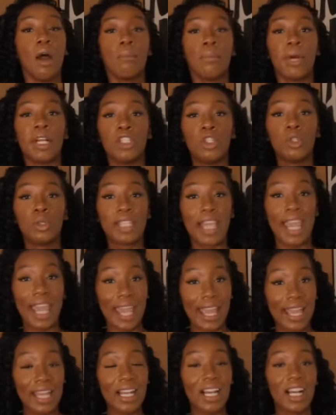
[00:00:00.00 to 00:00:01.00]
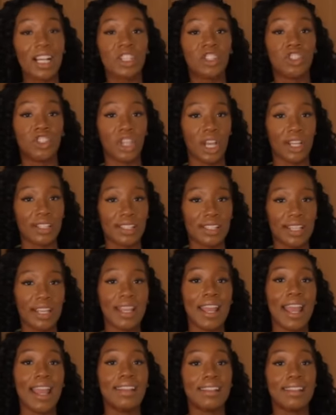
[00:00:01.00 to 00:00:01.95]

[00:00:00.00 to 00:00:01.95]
but you can adjust it.